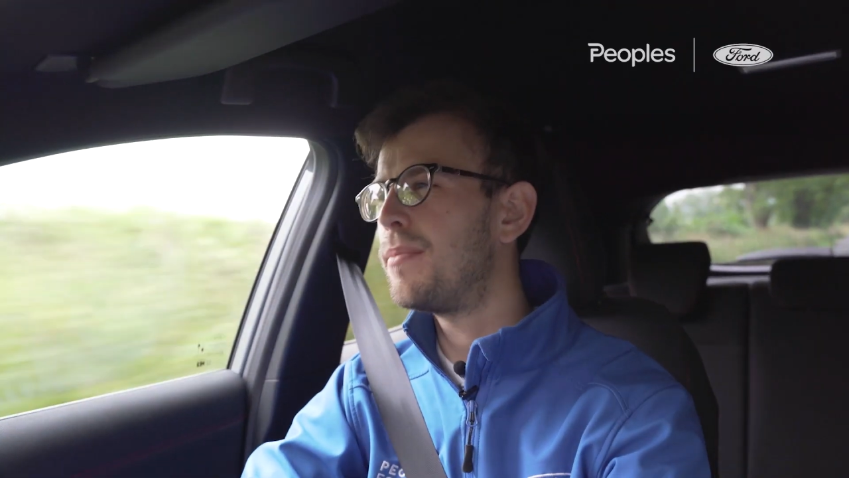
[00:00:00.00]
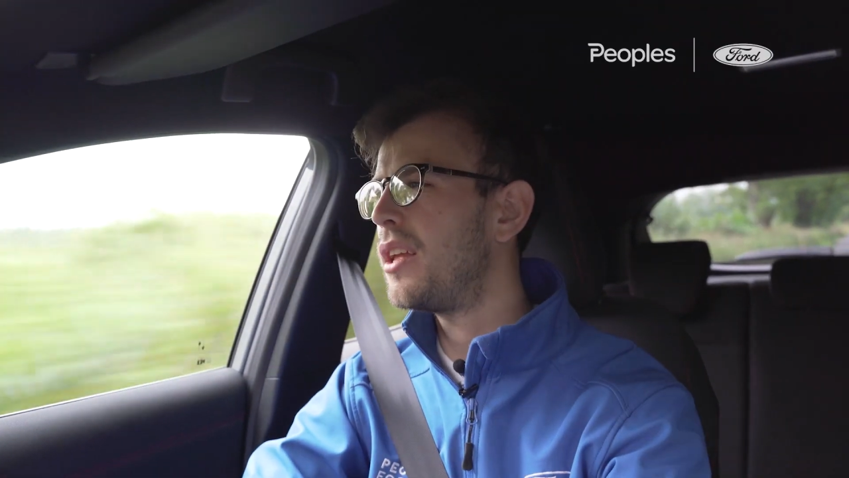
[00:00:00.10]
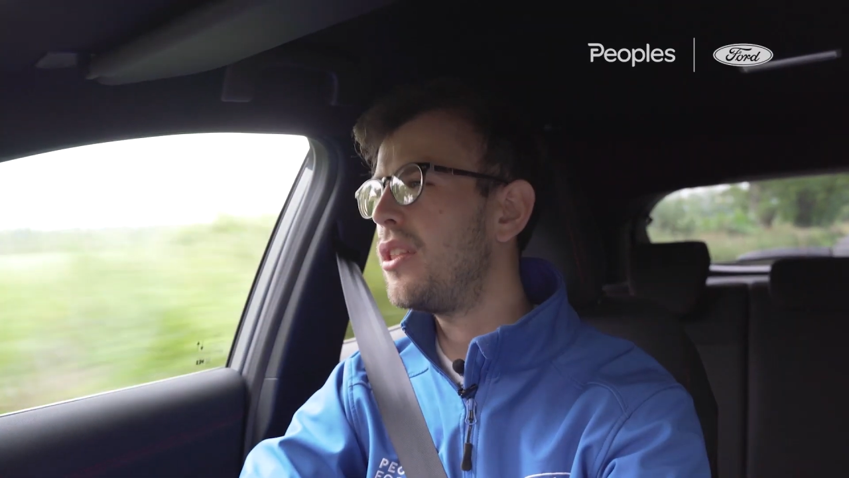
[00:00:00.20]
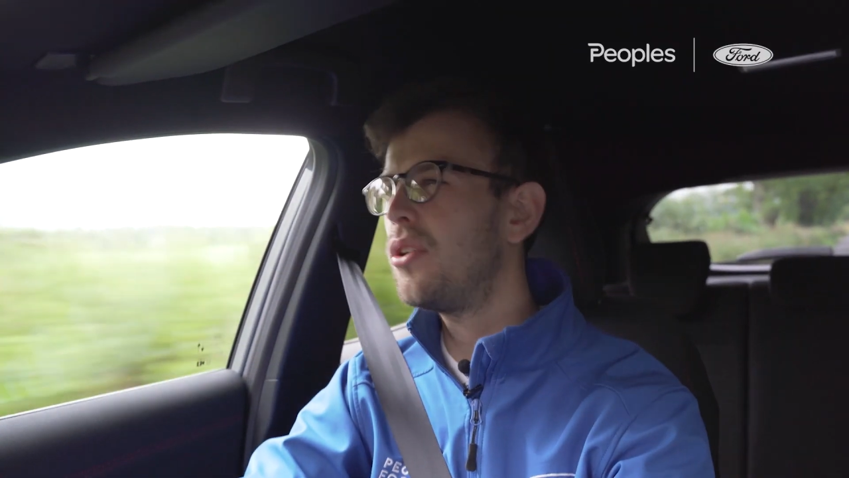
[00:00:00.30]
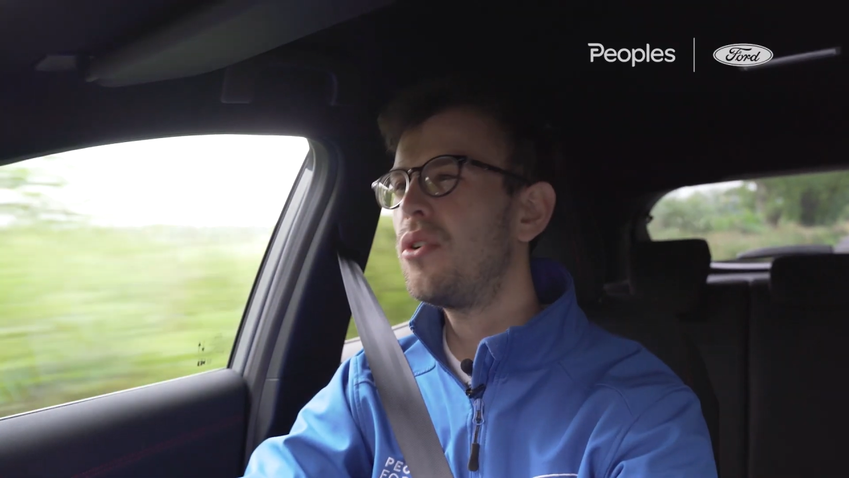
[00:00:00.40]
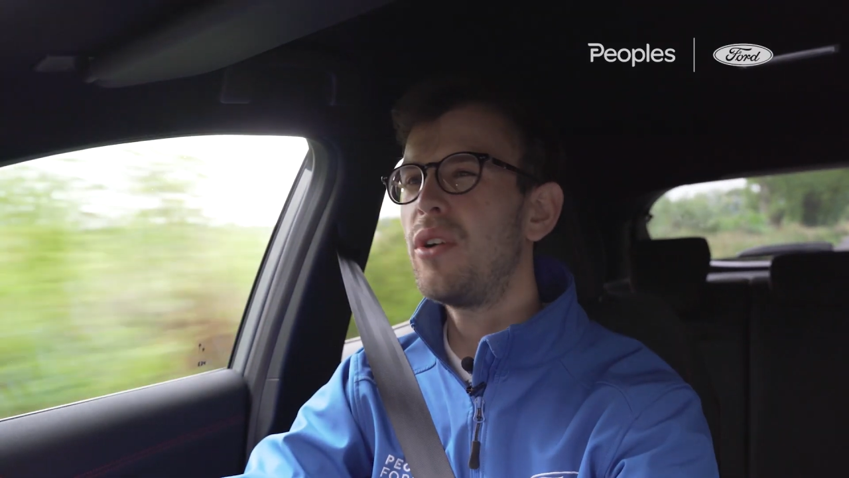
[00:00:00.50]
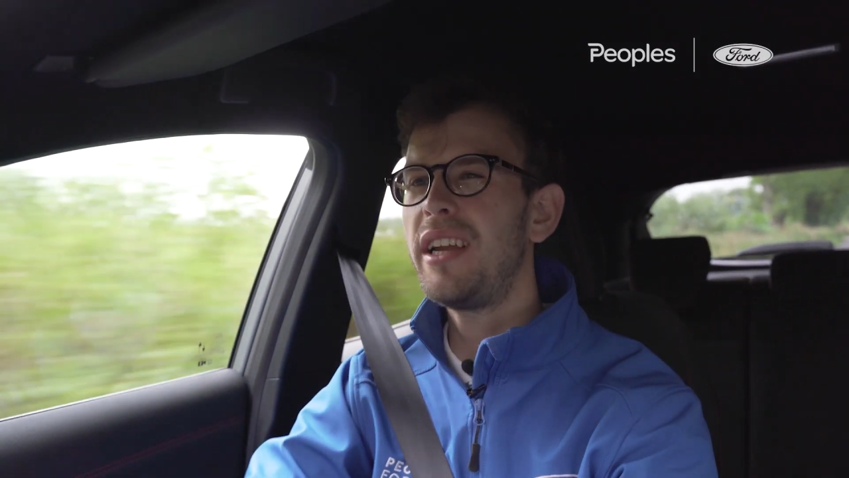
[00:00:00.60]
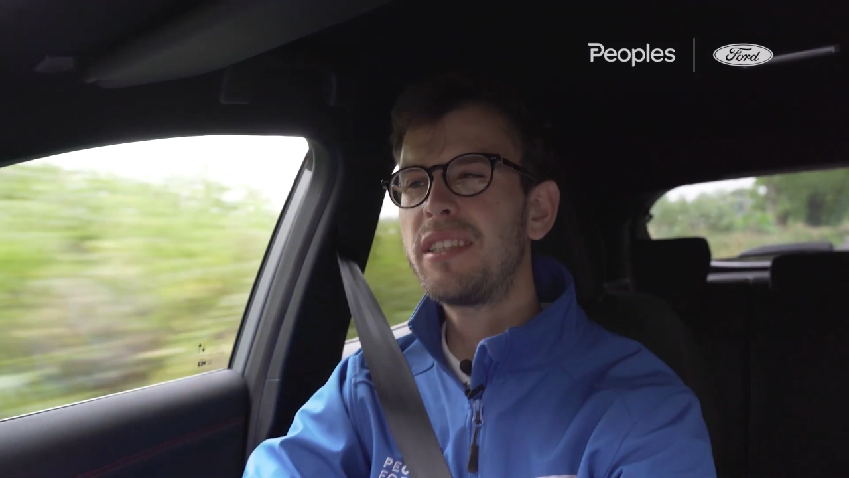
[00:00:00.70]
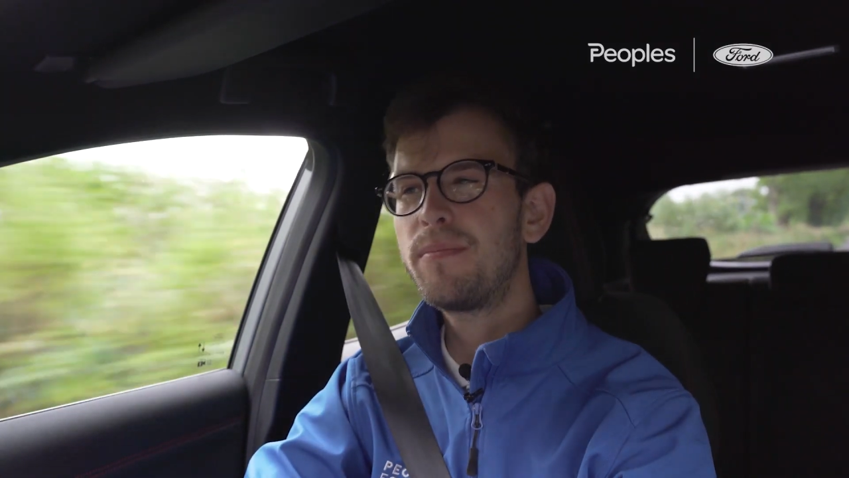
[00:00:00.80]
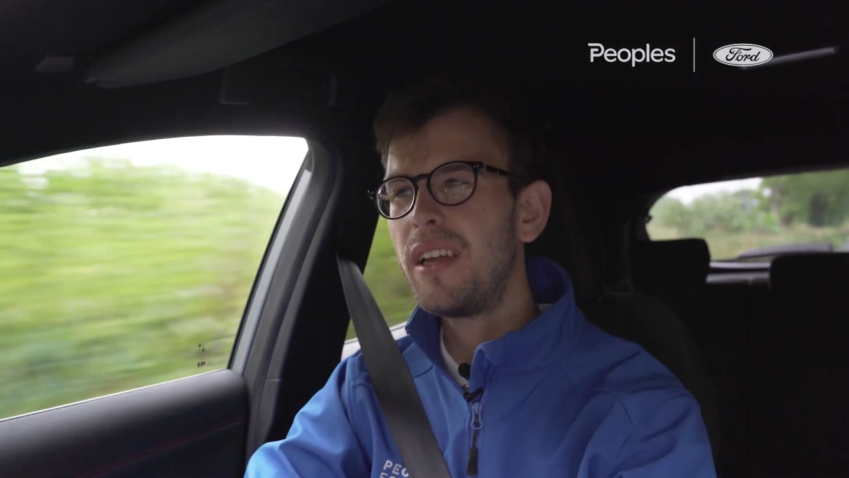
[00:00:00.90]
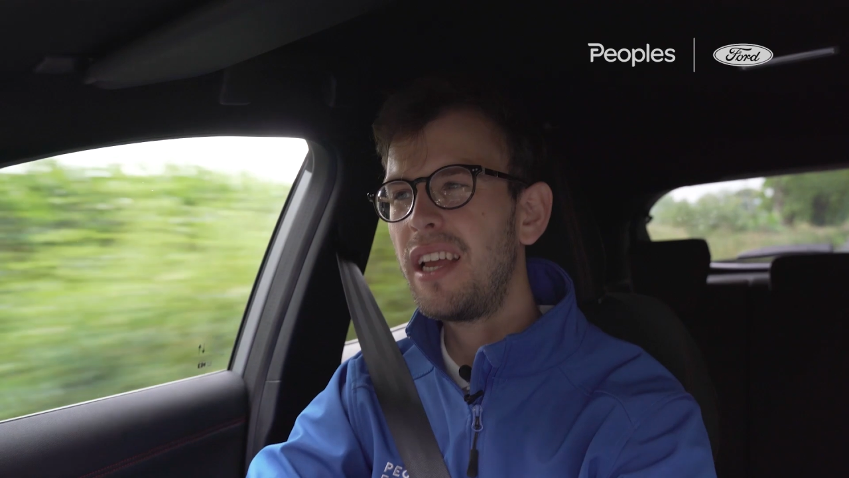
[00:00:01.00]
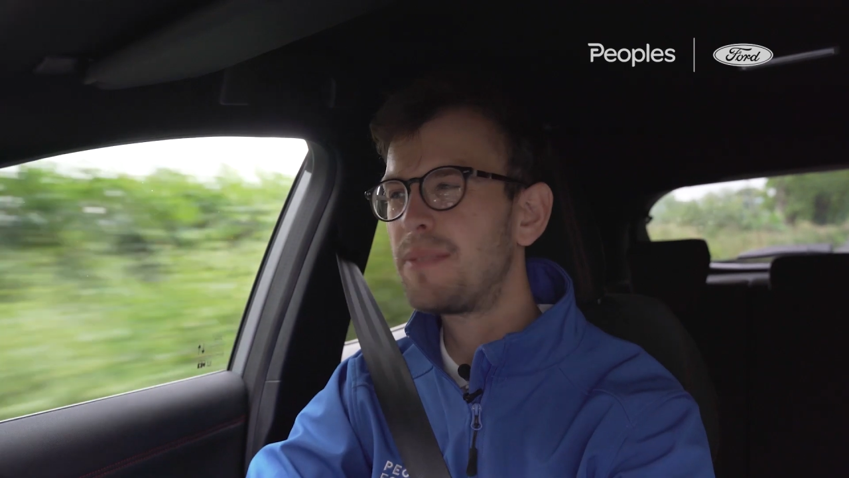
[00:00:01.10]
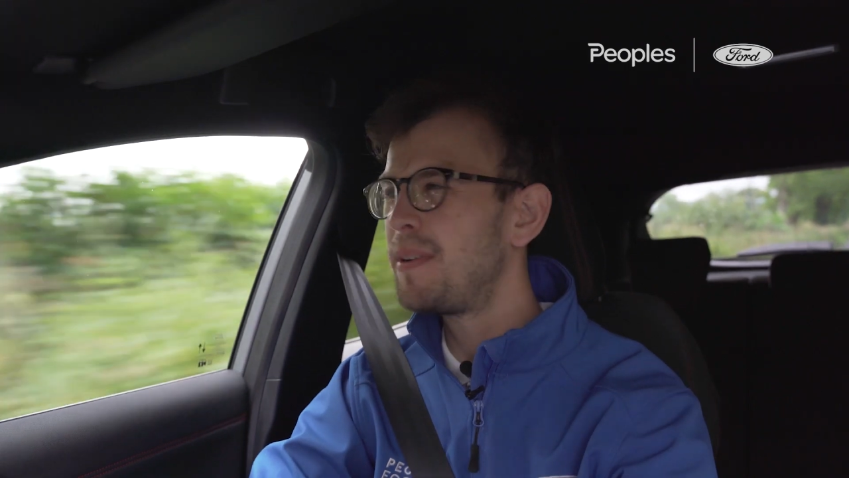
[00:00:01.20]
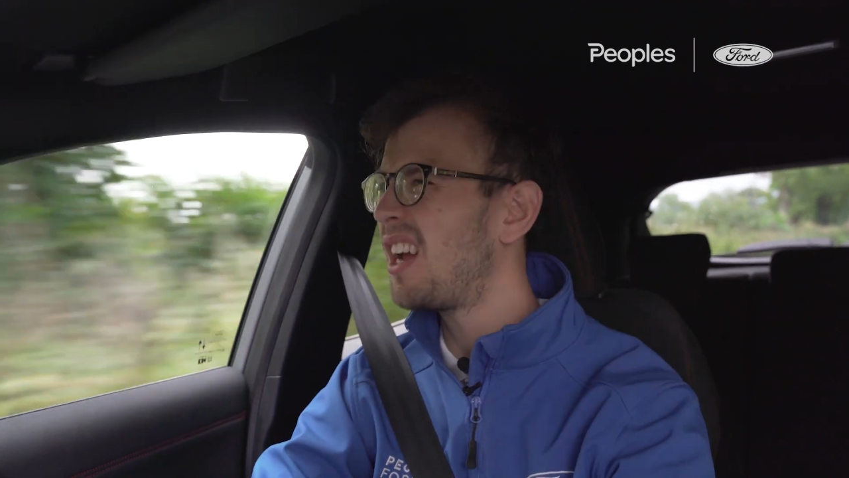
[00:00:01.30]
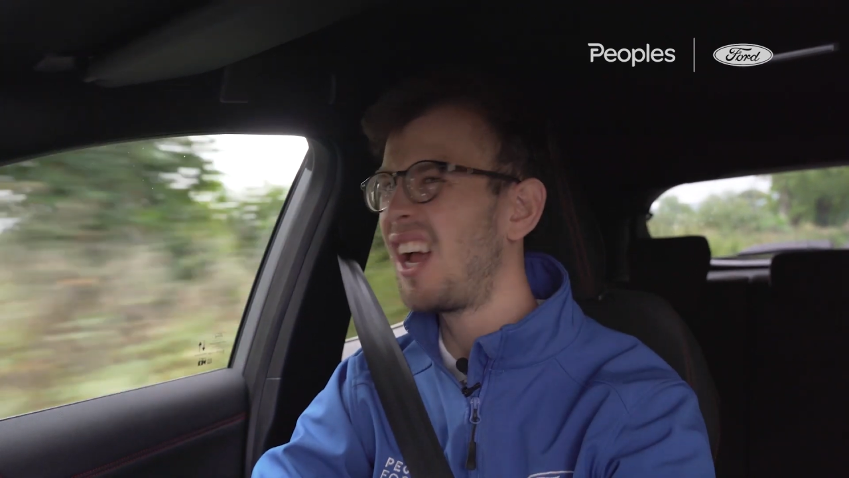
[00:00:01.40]
But no, it's
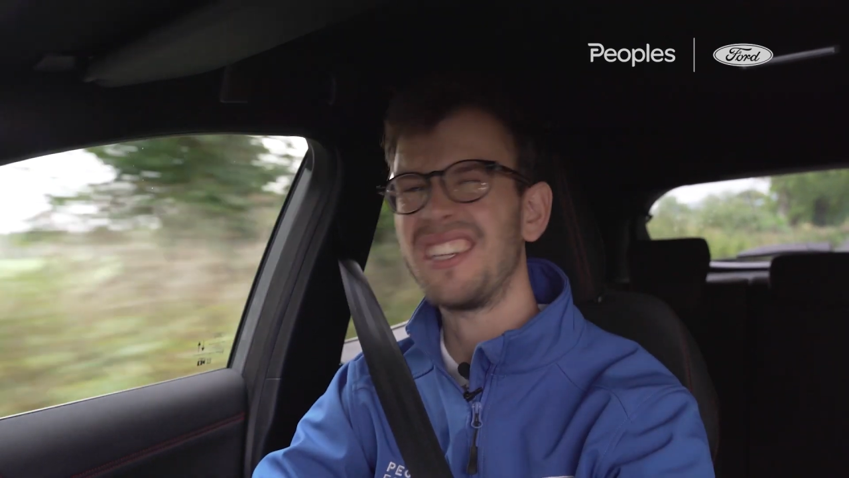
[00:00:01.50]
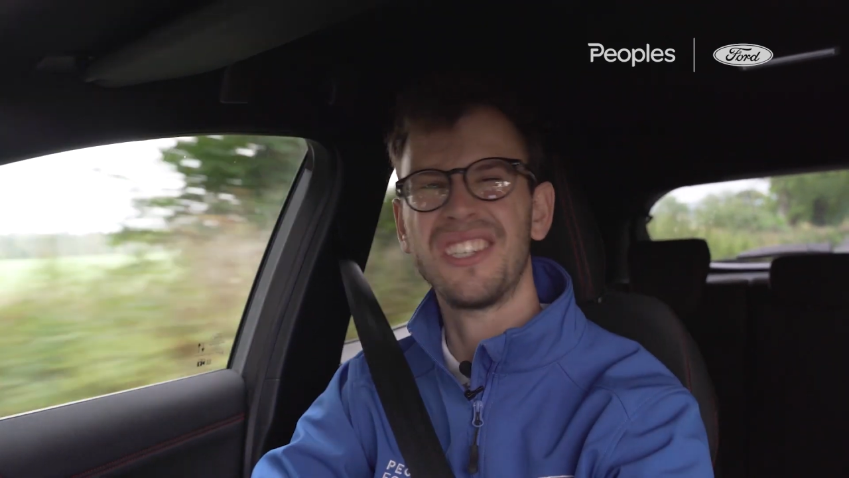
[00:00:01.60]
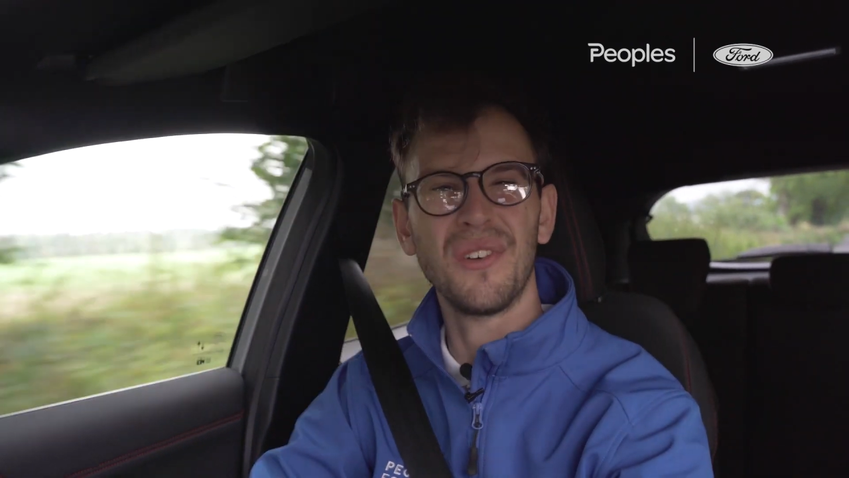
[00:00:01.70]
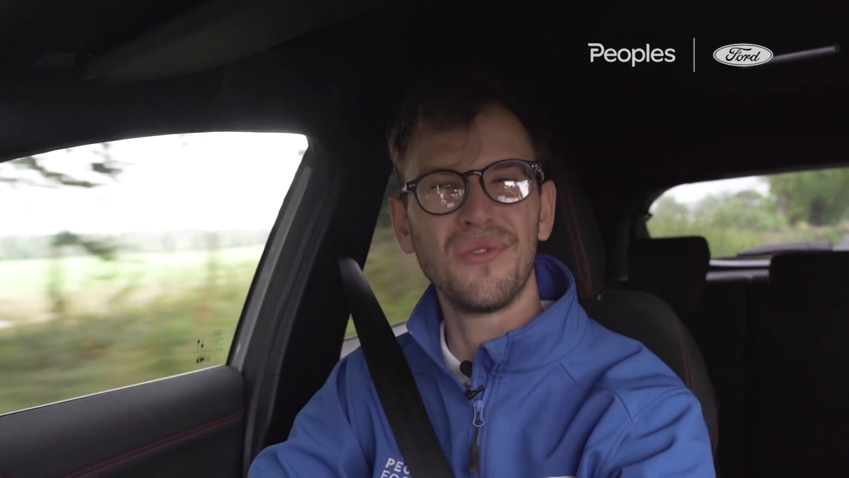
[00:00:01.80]
been actually a